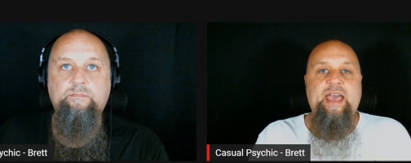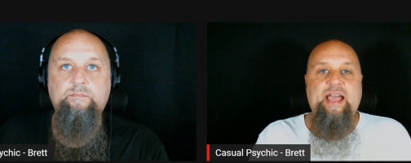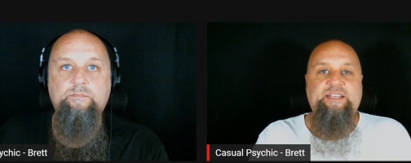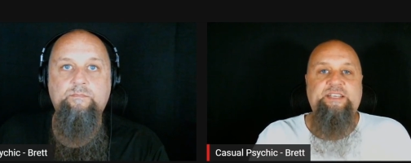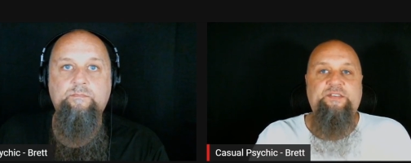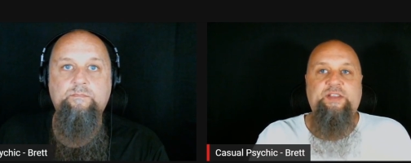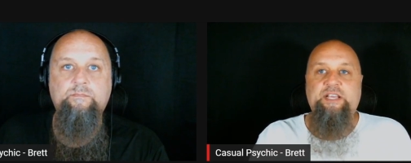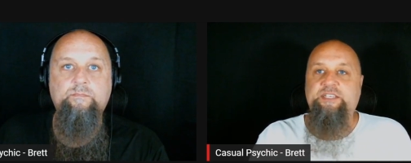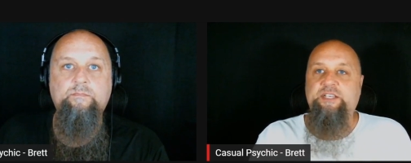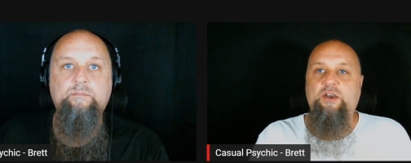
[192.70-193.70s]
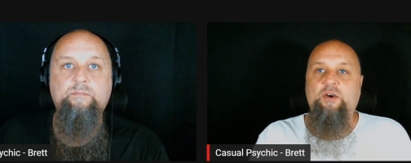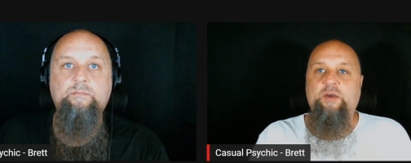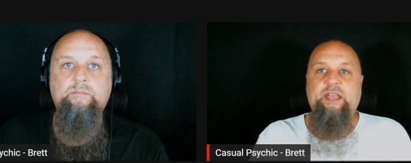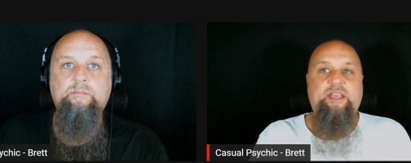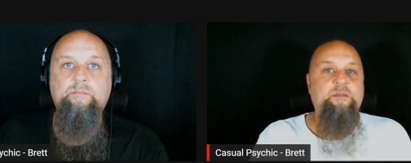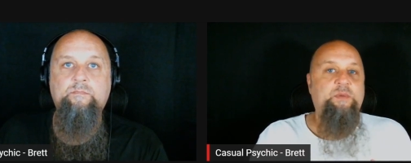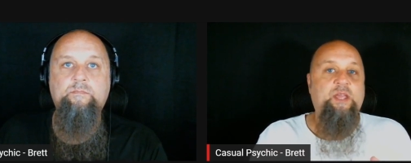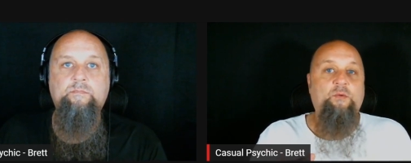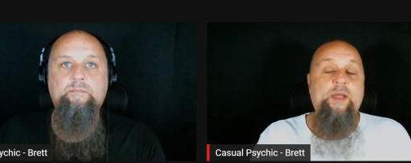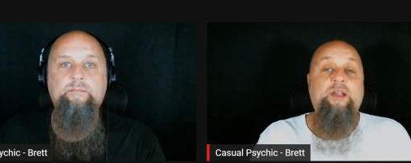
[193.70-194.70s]
Speaker 1: activity. So it can
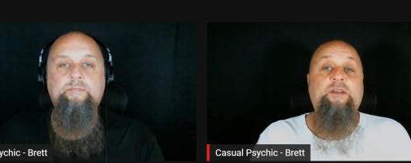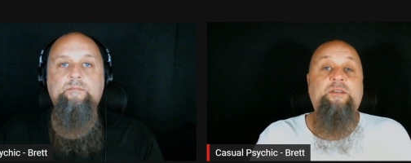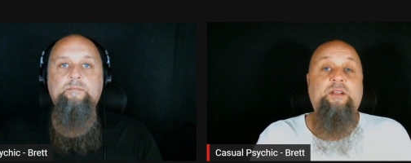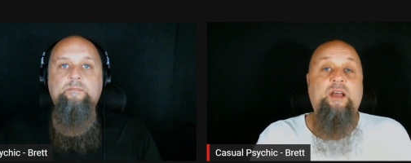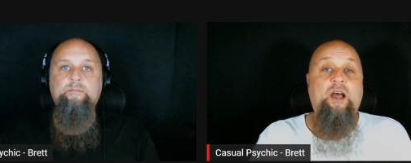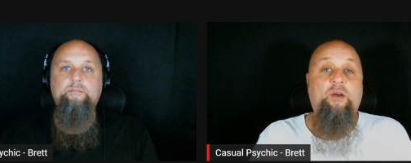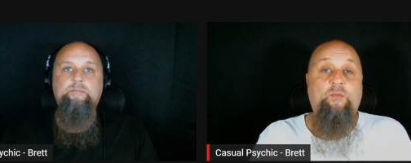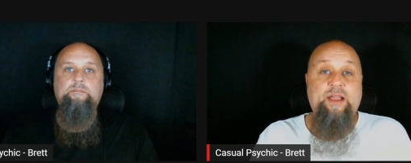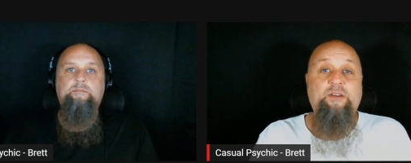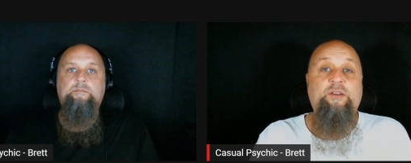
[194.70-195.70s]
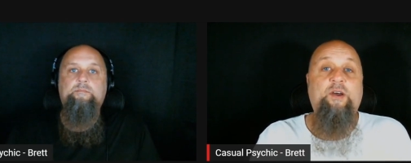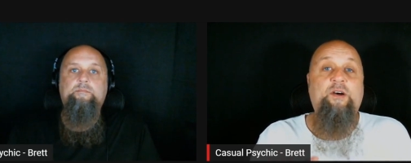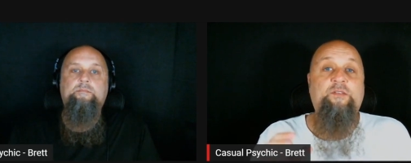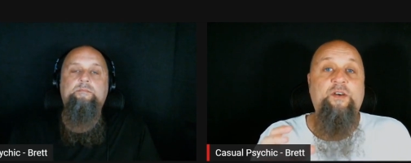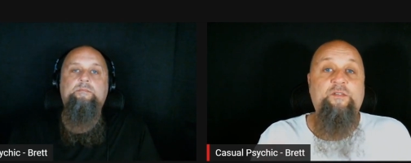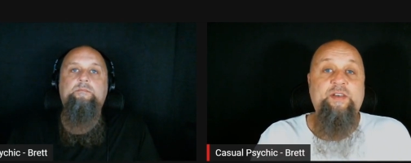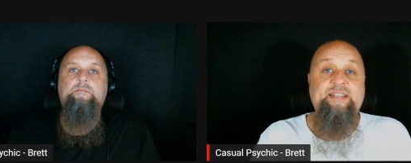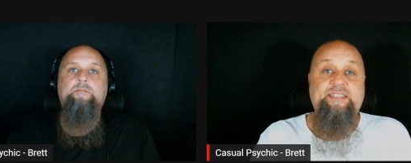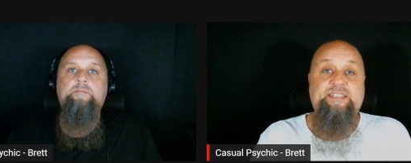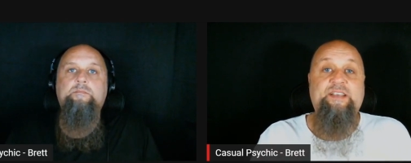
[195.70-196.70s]
be record a record of
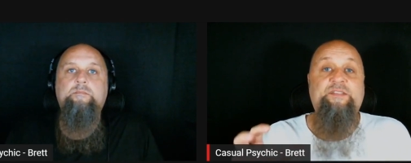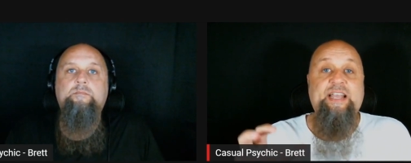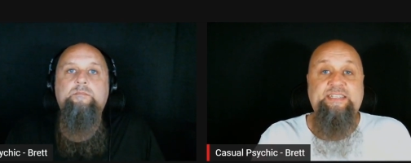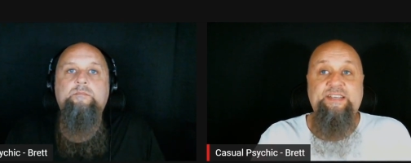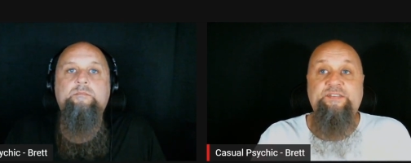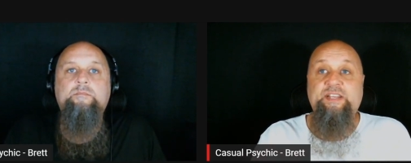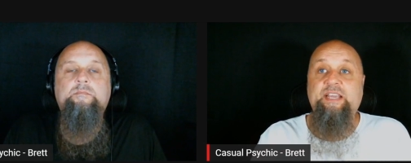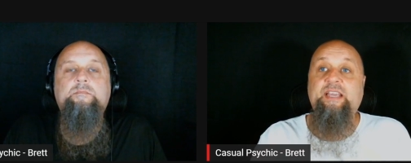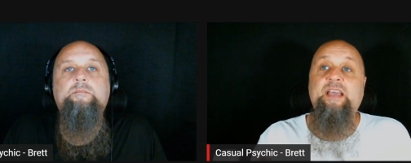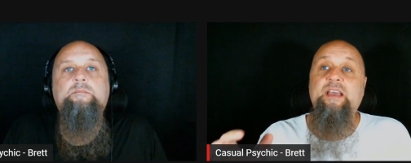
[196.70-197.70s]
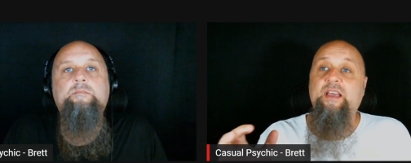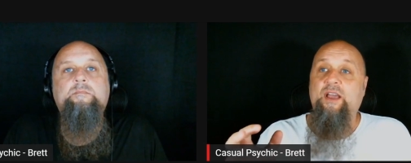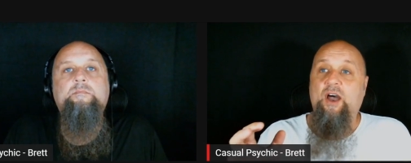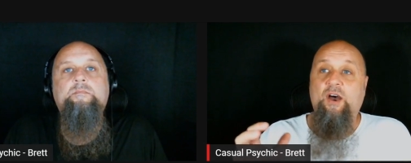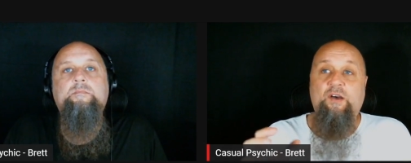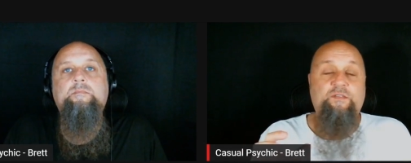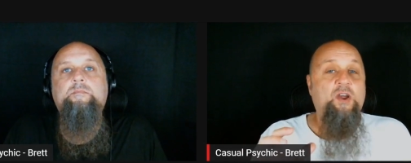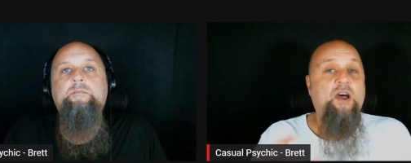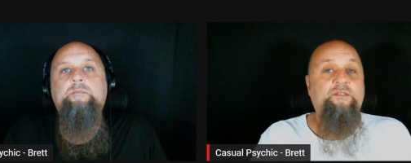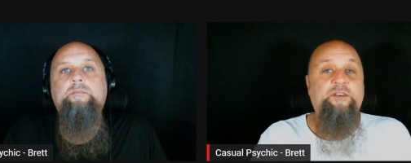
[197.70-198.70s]
events, of activity, of
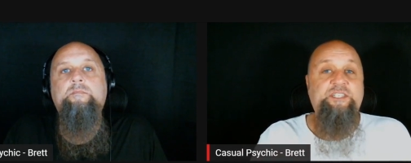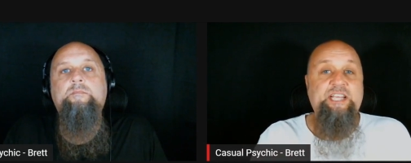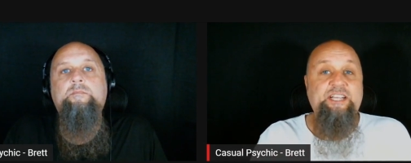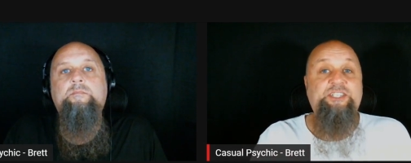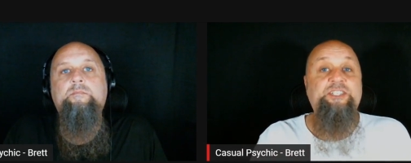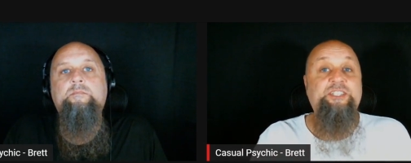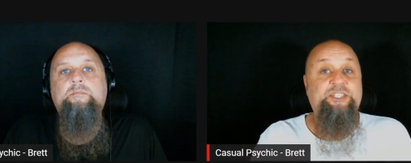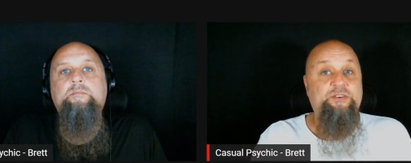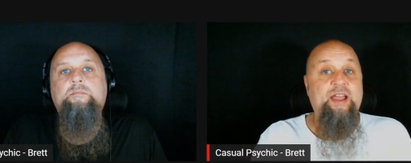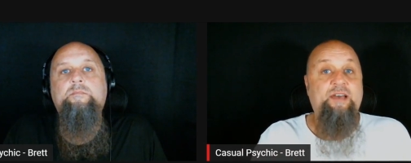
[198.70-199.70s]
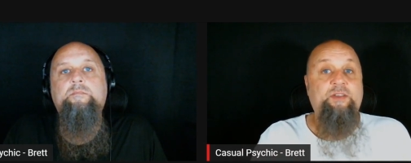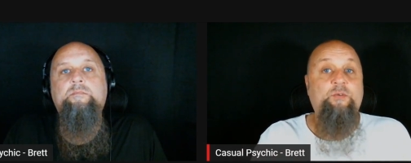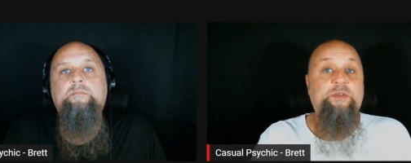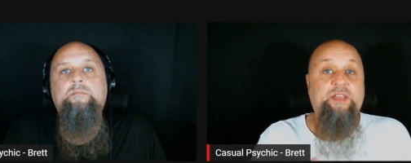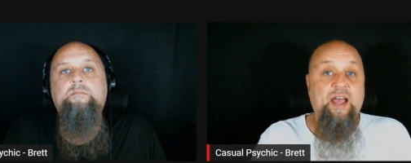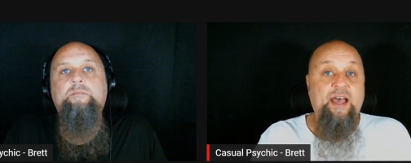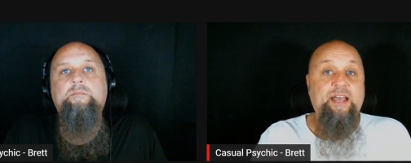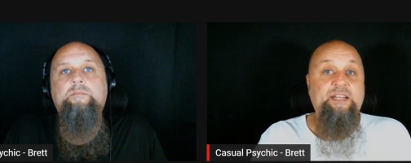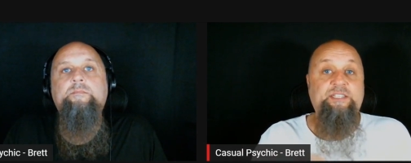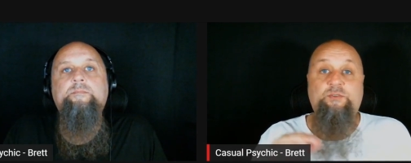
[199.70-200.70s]
conversations you're having with
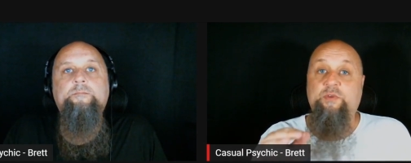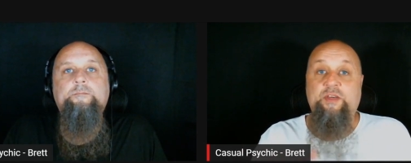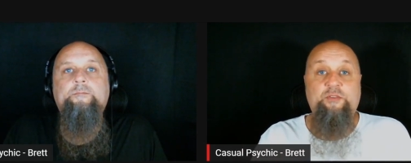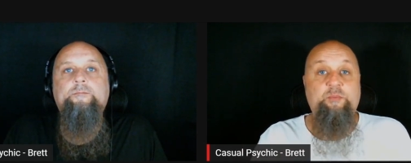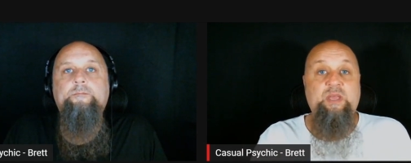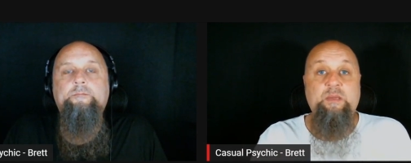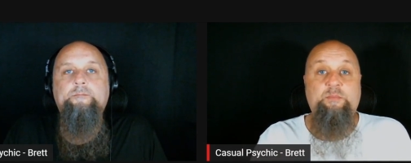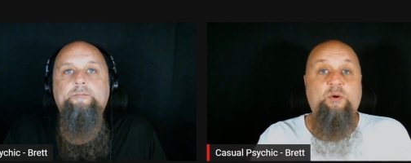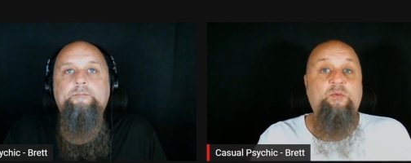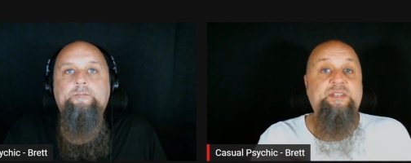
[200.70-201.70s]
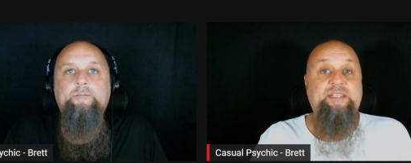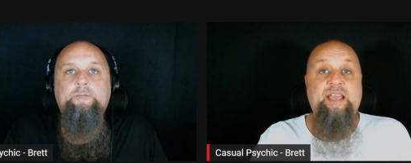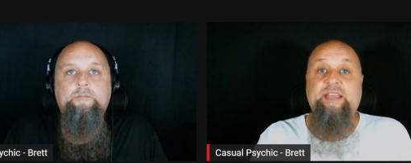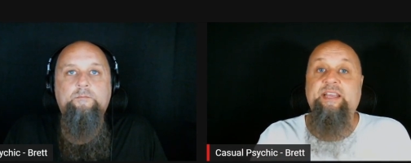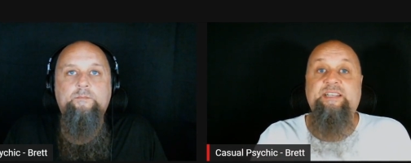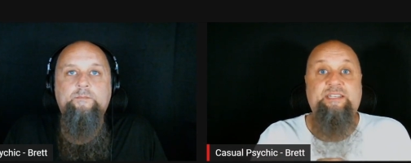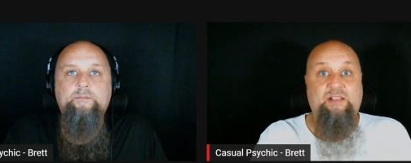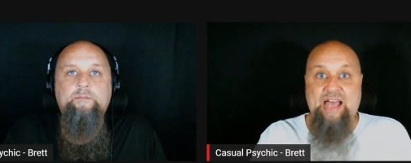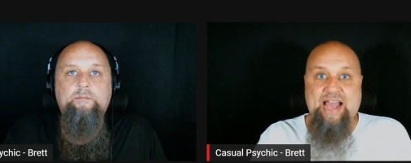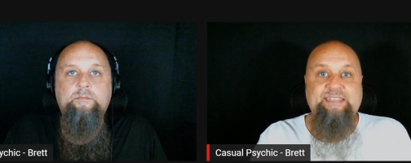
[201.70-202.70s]
guides, with other people, with psychics,
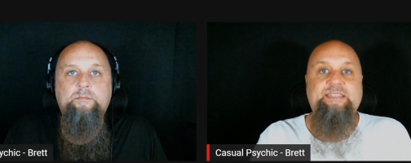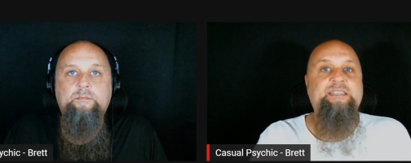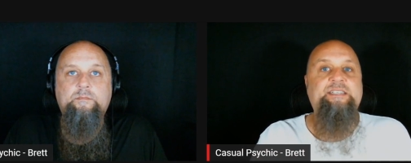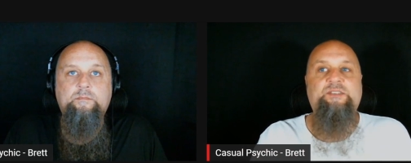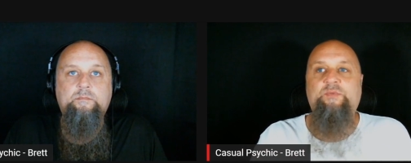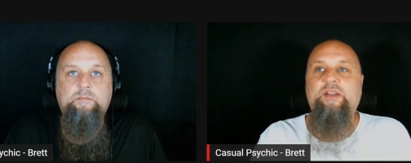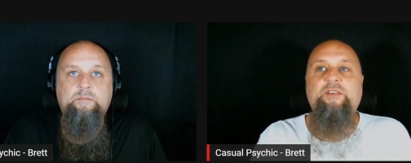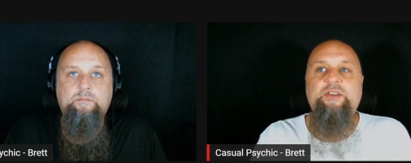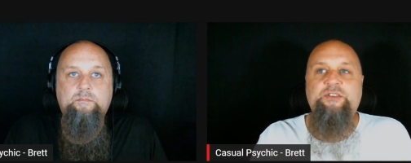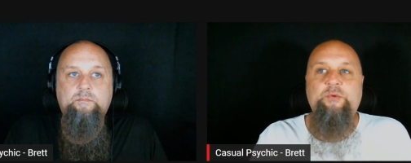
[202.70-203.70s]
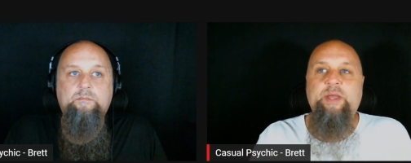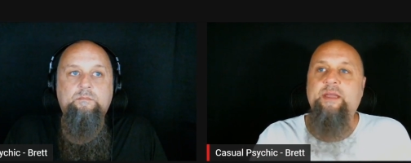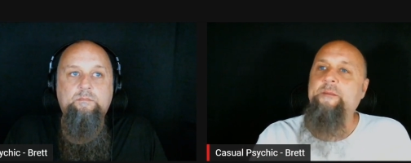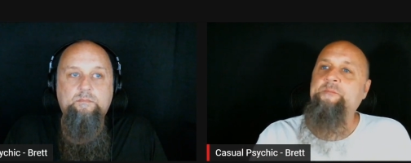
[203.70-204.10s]
classes, whatever you're doing.